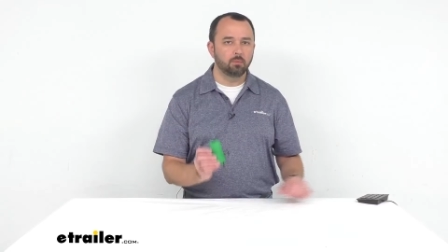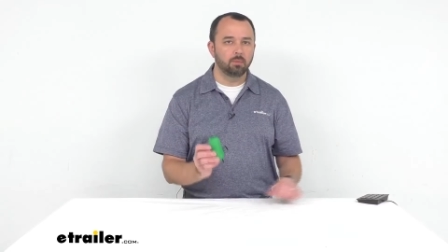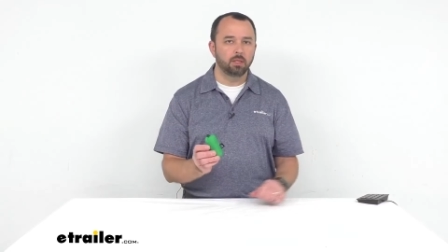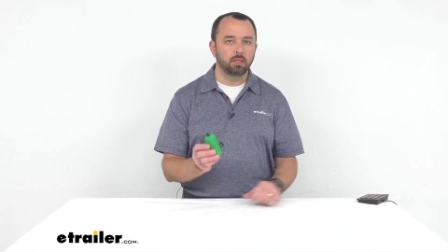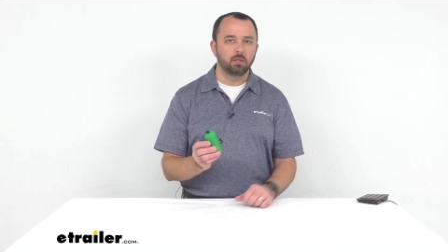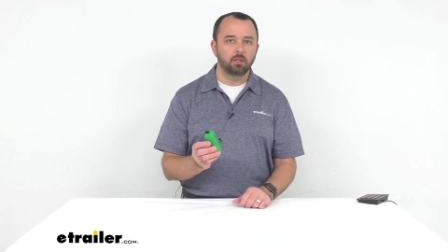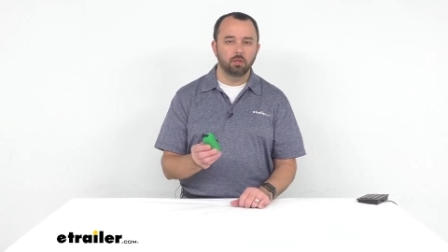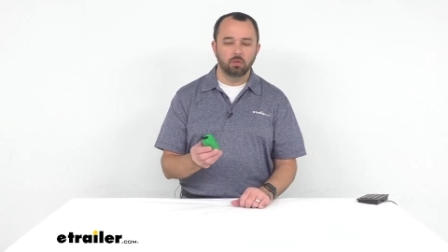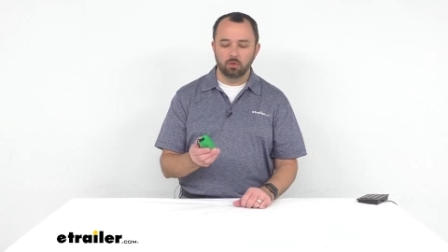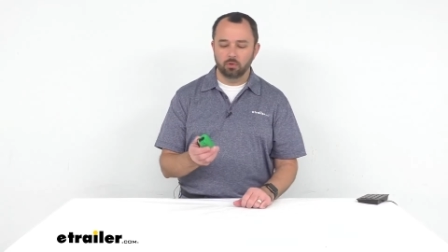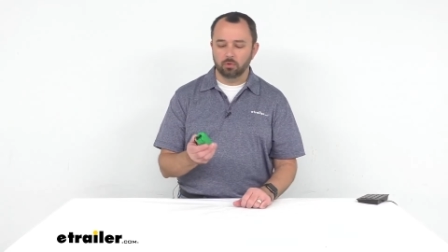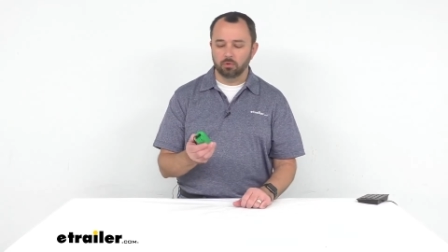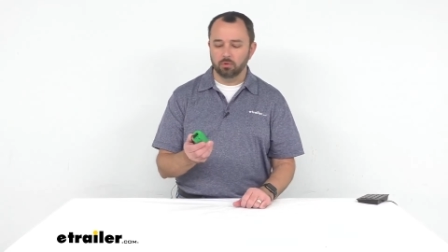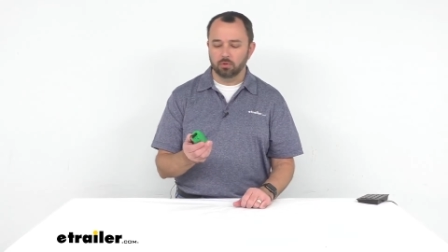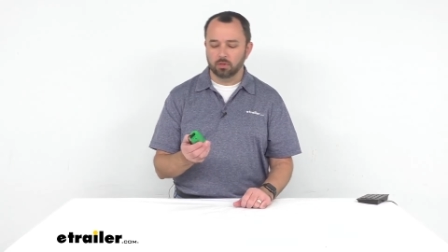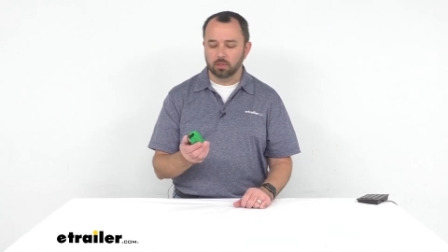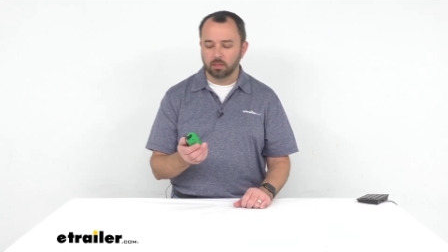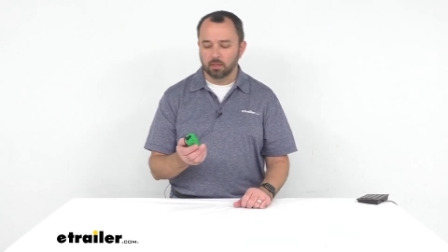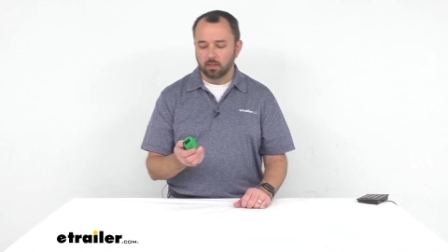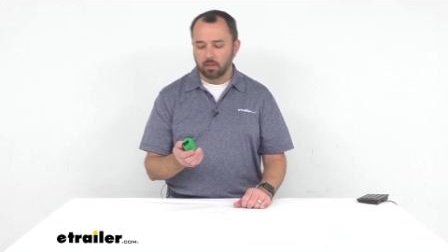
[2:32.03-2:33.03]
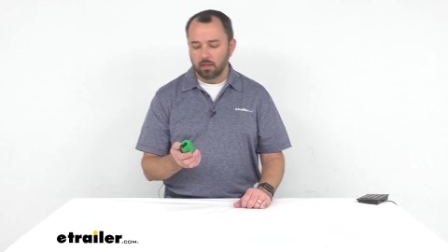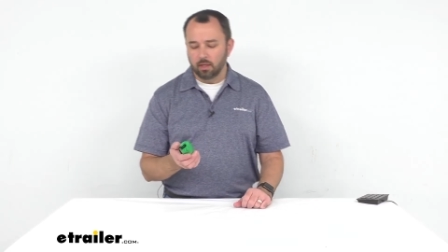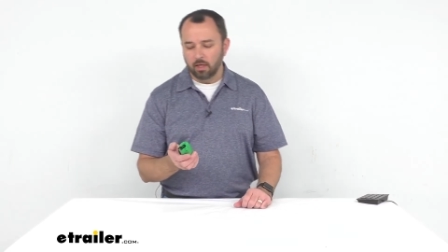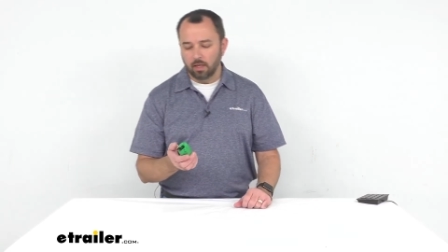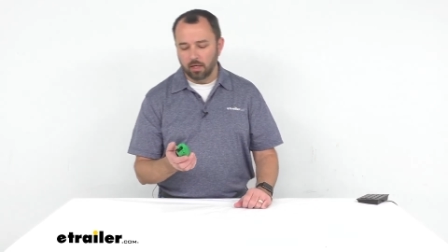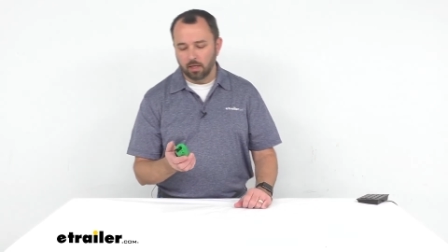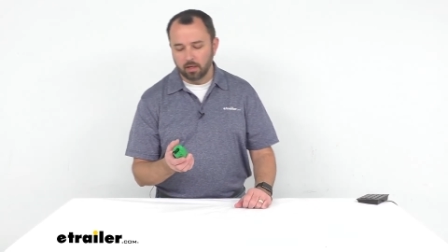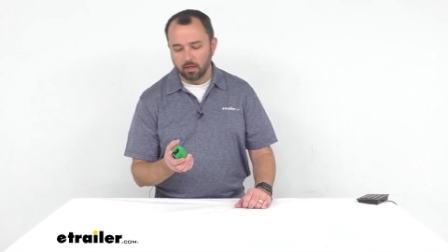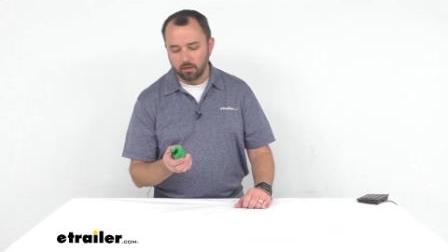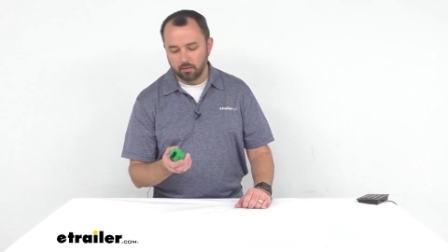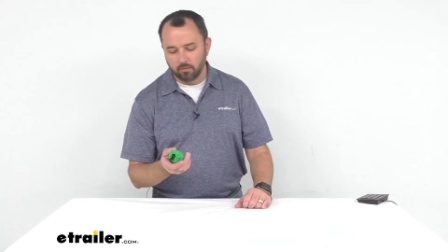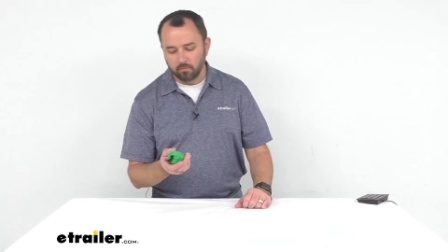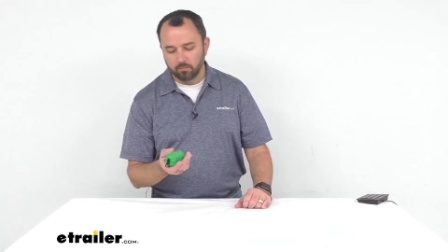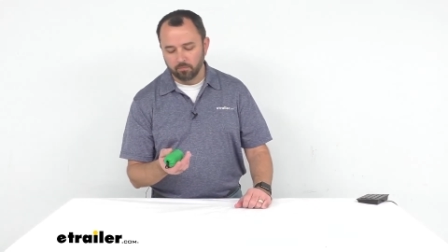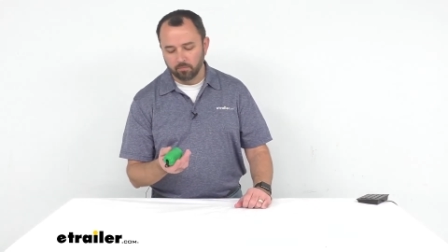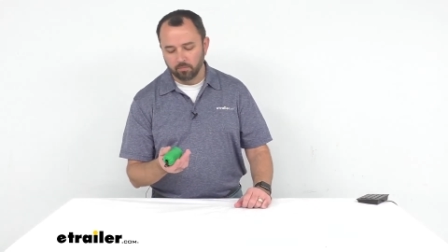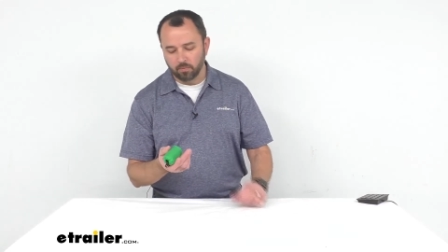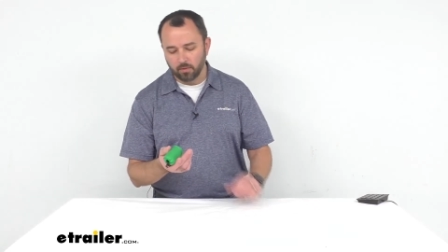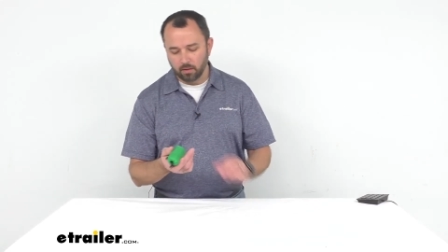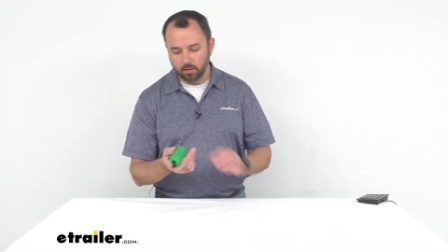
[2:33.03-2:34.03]
used um,
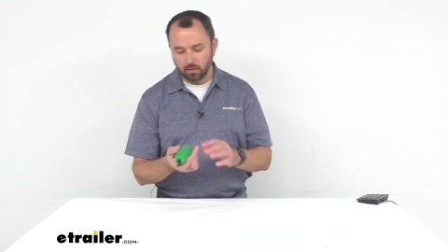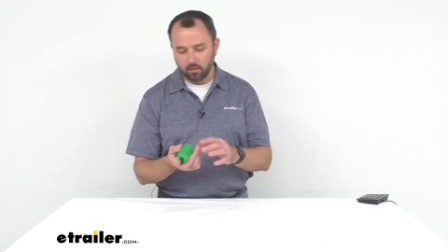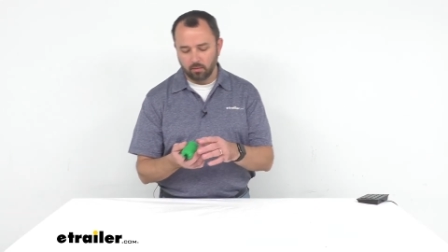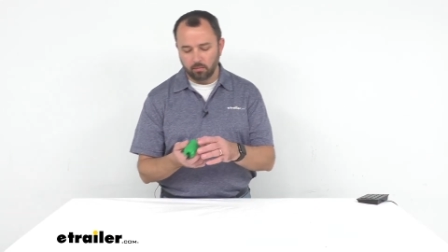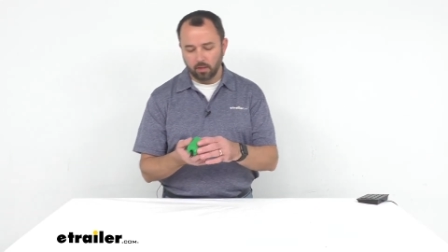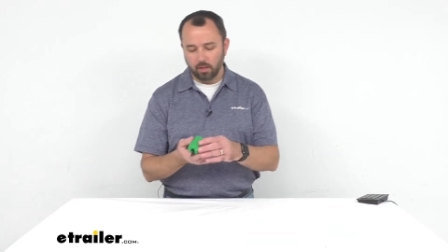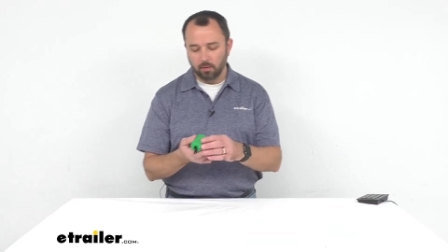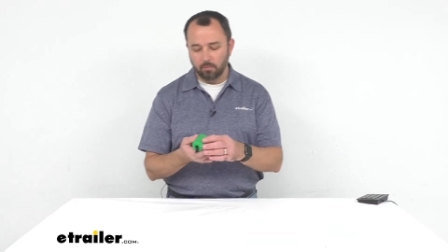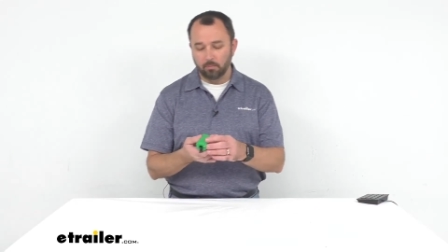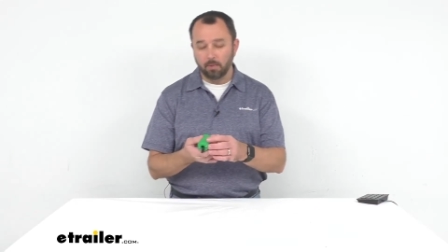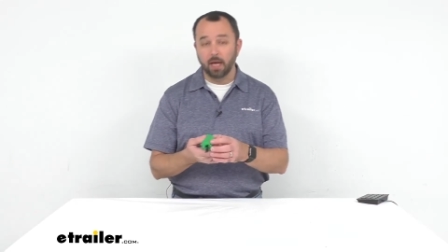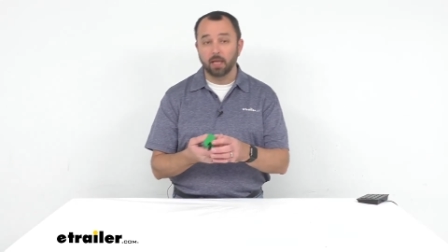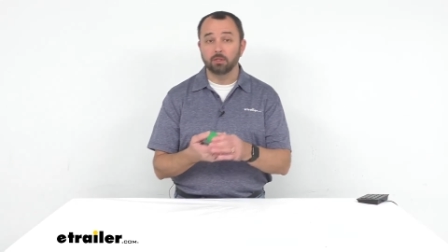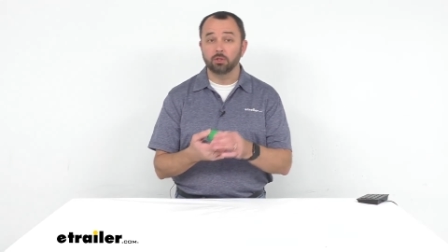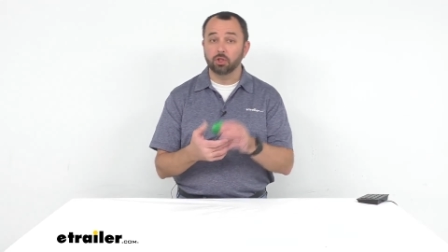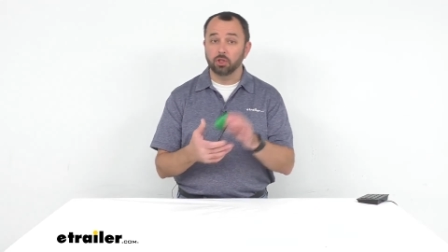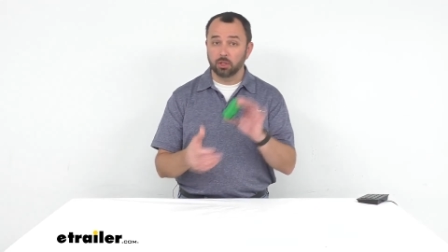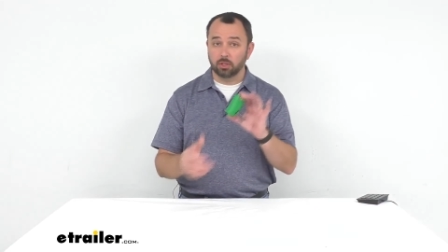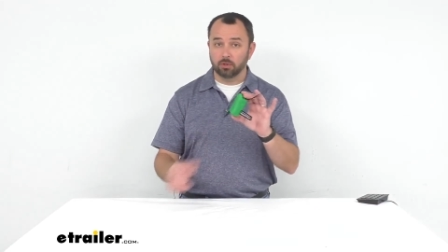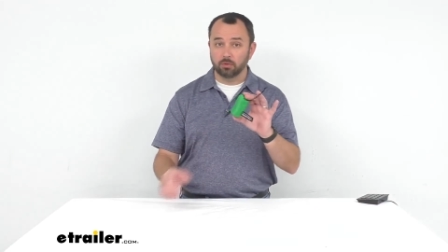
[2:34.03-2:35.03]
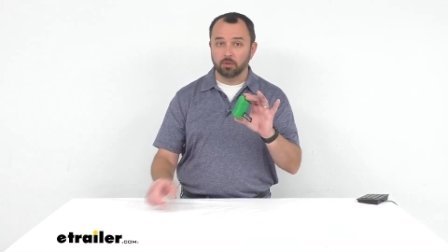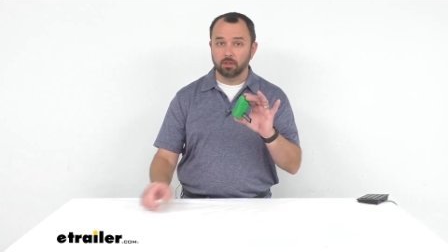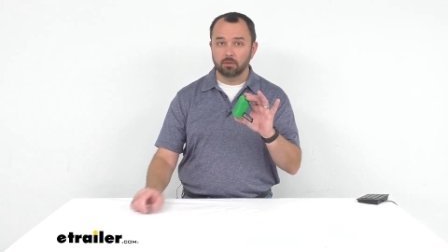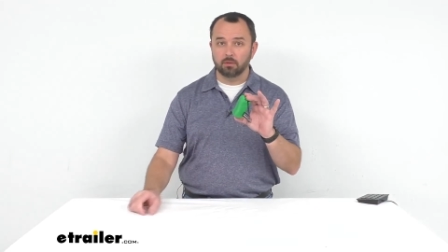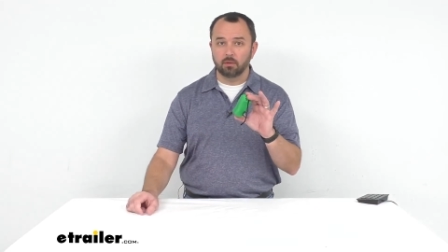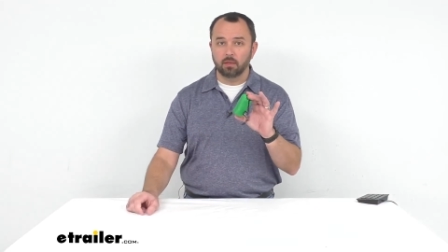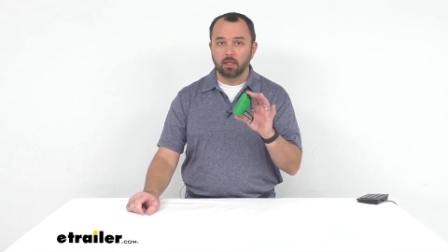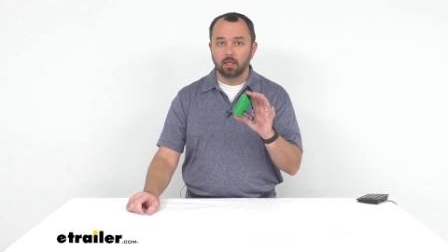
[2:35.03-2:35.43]
uh, by children.